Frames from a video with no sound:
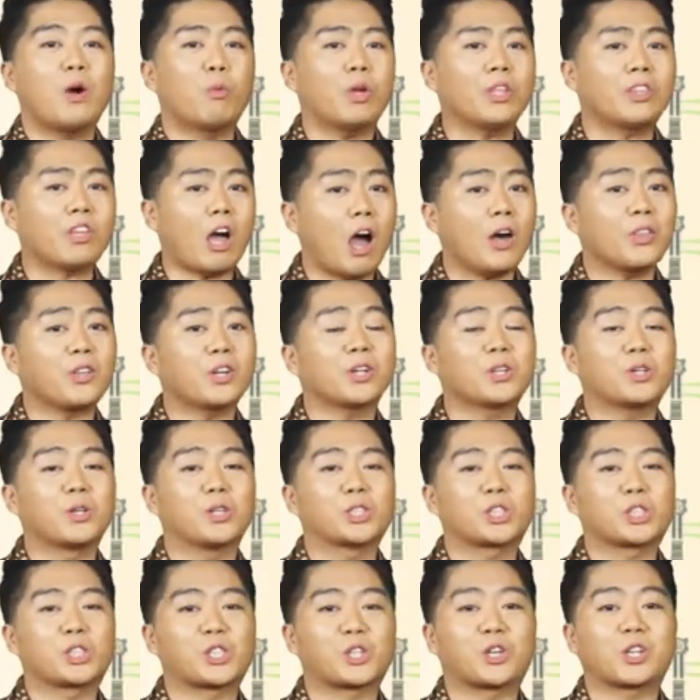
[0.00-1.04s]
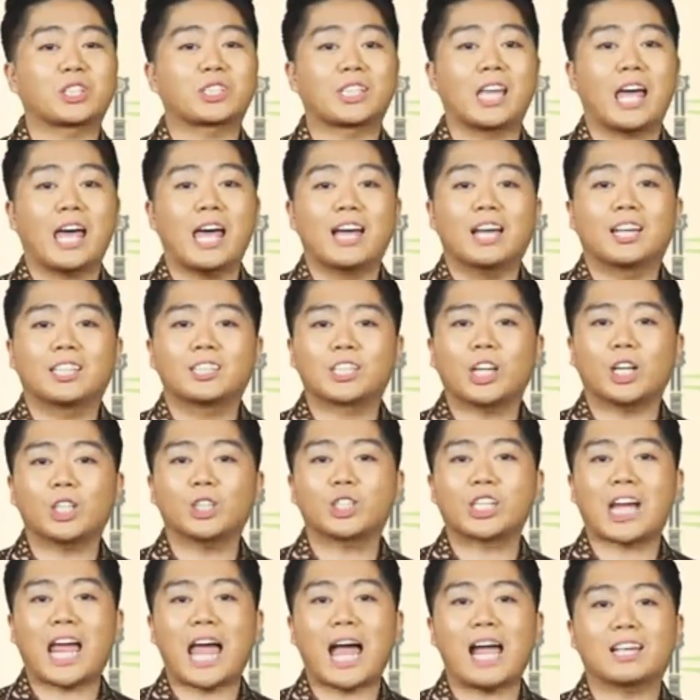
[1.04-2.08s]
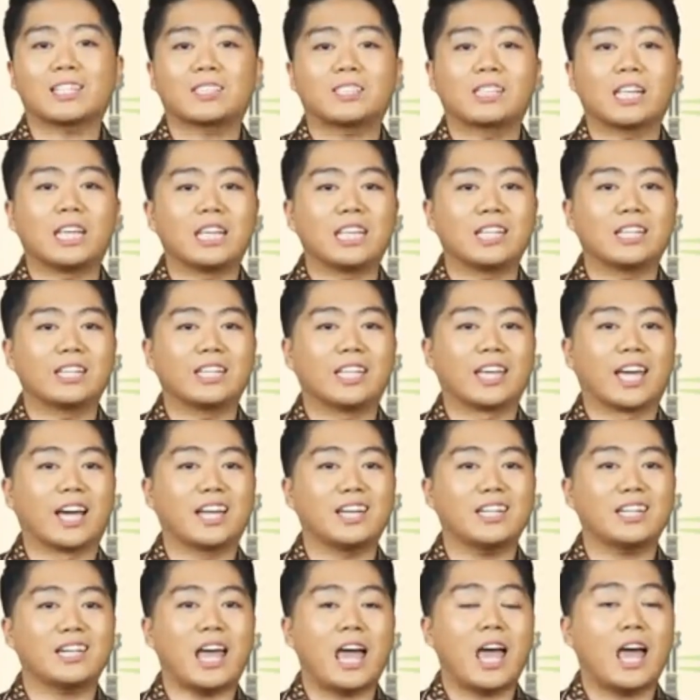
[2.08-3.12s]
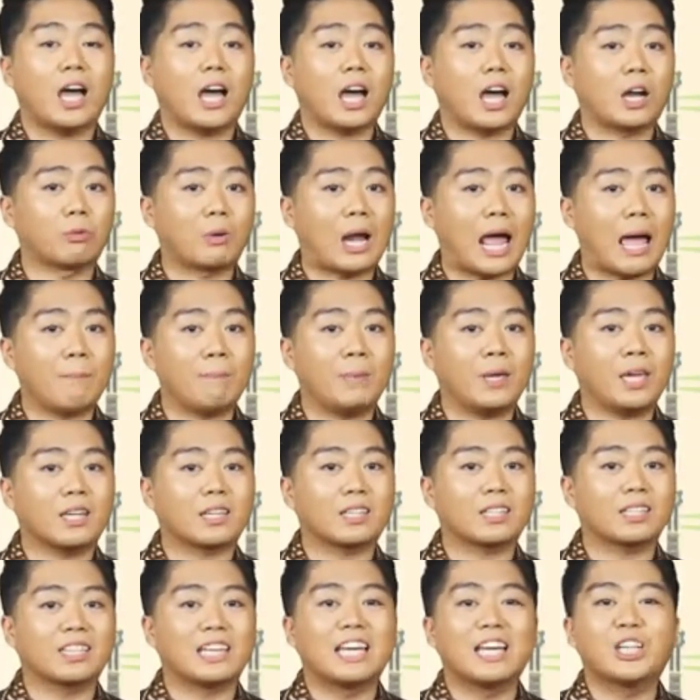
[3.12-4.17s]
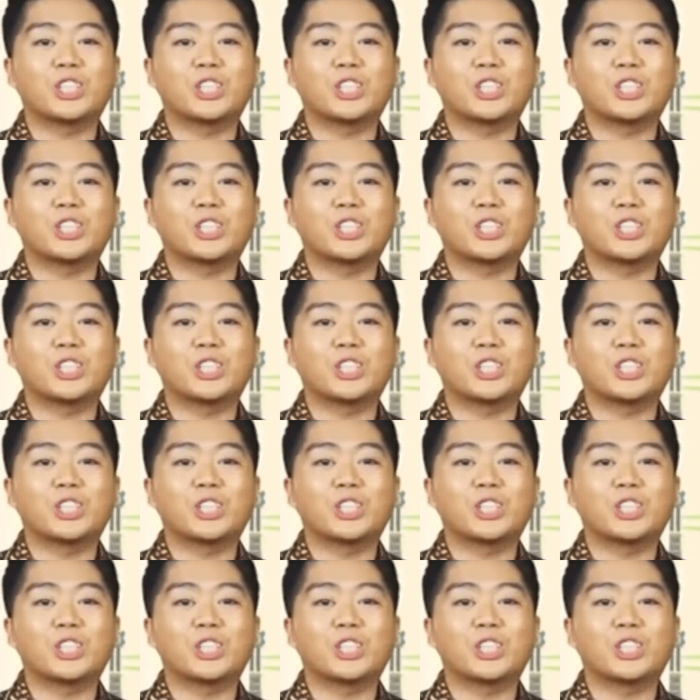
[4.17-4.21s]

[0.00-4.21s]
with other cultures such as the Indian, Arabic,